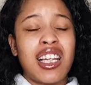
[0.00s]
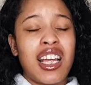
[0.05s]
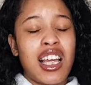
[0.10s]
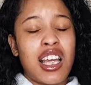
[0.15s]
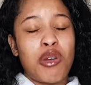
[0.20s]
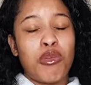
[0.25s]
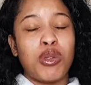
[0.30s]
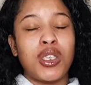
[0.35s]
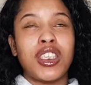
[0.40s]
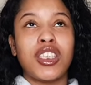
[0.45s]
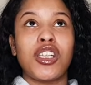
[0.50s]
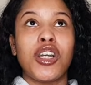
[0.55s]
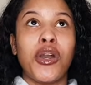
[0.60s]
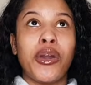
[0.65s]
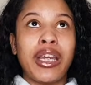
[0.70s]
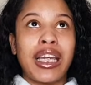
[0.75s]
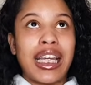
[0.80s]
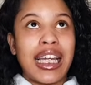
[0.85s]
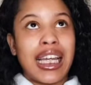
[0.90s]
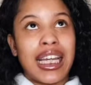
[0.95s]
it wasn't
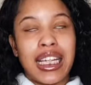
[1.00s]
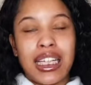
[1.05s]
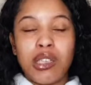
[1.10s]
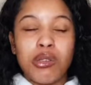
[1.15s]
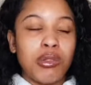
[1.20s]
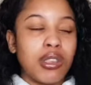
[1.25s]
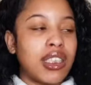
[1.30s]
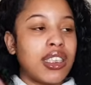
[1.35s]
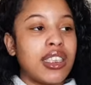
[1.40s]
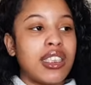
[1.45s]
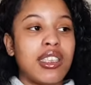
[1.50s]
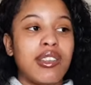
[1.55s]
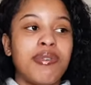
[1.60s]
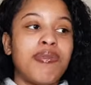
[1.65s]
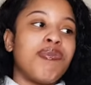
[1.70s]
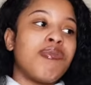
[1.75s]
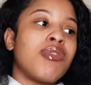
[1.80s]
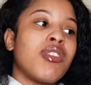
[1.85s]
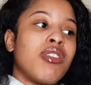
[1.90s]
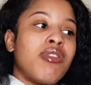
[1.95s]
going in. It wasn't
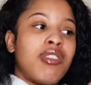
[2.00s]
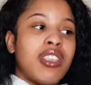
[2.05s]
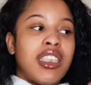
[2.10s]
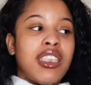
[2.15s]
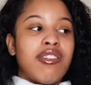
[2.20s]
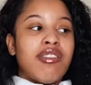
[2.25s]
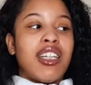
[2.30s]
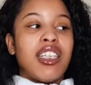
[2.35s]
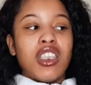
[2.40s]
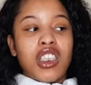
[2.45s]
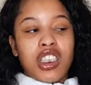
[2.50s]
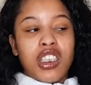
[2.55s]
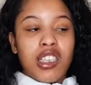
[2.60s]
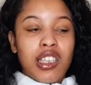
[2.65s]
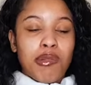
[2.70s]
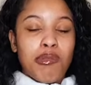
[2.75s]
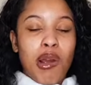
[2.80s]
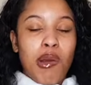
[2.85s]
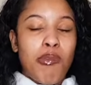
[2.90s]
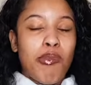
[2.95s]
really registering
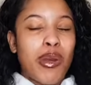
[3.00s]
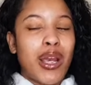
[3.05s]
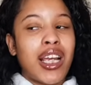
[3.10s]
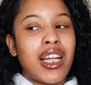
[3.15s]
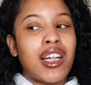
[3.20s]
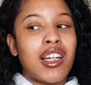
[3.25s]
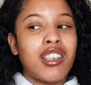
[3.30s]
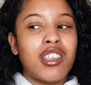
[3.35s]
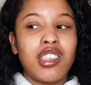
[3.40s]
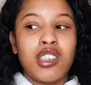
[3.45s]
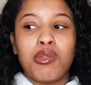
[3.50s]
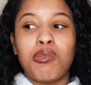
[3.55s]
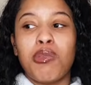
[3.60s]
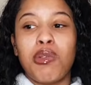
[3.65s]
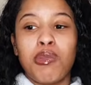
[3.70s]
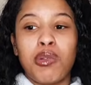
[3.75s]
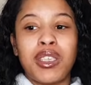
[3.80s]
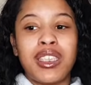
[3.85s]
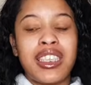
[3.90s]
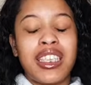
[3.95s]
in my brain. I just
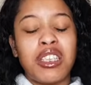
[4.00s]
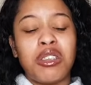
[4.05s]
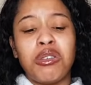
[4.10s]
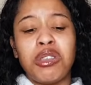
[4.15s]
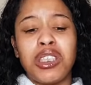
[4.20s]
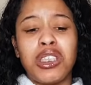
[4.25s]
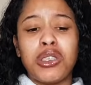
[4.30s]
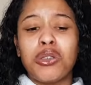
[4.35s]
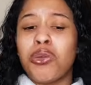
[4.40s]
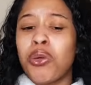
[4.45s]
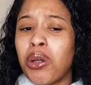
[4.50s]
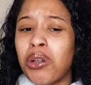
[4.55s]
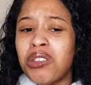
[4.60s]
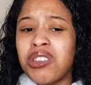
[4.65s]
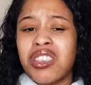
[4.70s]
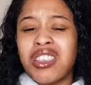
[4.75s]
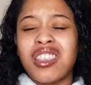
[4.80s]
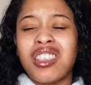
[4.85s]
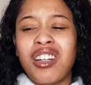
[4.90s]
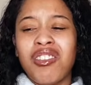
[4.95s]
remember seeing all these quotes
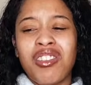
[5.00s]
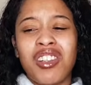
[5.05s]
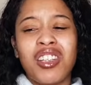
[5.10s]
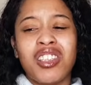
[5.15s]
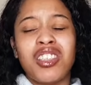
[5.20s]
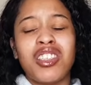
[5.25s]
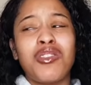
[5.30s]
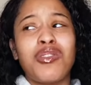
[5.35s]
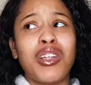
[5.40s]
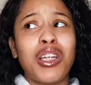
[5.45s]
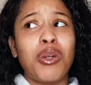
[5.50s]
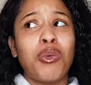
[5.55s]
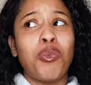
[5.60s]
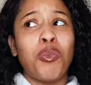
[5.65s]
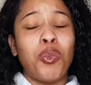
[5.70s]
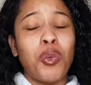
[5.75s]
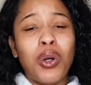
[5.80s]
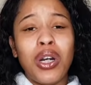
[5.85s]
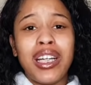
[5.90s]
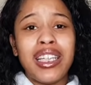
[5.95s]
and stuff, and I was just thinking,
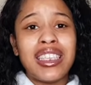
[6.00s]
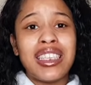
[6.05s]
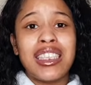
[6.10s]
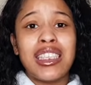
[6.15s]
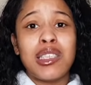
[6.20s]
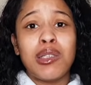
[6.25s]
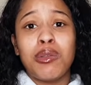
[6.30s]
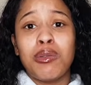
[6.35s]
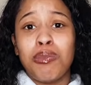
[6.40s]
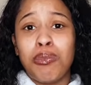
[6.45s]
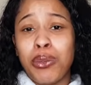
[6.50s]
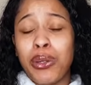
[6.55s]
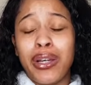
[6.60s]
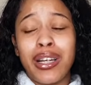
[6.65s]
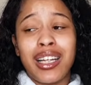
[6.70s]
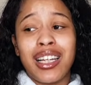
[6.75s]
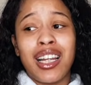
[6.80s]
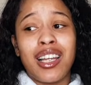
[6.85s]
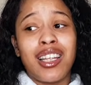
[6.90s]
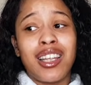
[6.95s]
what is this book?
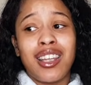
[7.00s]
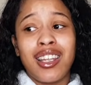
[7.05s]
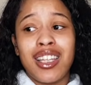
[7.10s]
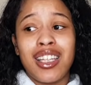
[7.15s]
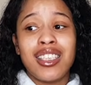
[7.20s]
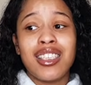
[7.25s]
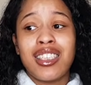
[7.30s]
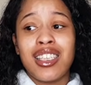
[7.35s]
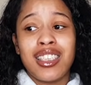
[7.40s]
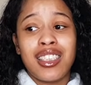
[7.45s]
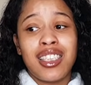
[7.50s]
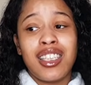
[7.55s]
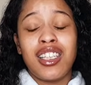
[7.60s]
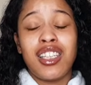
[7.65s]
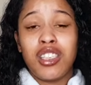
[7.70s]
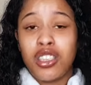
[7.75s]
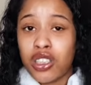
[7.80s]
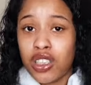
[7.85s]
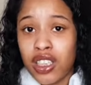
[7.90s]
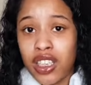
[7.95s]
Like, this is
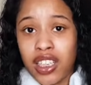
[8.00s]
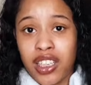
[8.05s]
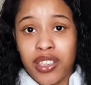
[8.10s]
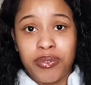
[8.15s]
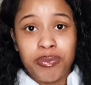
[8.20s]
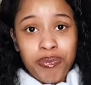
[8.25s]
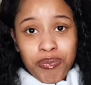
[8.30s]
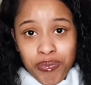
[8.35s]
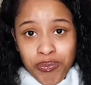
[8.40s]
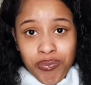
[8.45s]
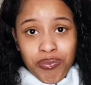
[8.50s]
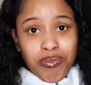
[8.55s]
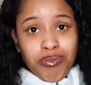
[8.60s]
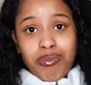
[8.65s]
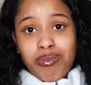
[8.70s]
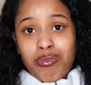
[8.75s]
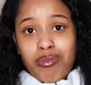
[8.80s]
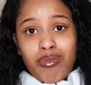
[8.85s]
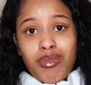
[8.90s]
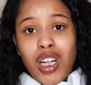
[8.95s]
literally
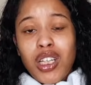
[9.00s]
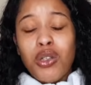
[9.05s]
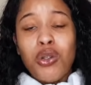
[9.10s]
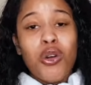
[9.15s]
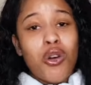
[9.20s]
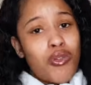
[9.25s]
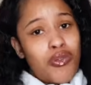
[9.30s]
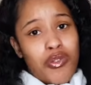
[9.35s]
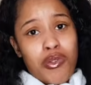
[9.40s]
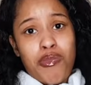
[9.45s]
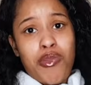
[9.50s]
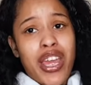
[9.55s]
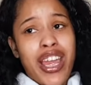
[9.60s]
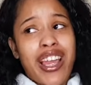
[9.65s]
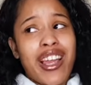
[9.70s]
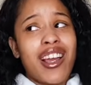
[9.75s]
not for me.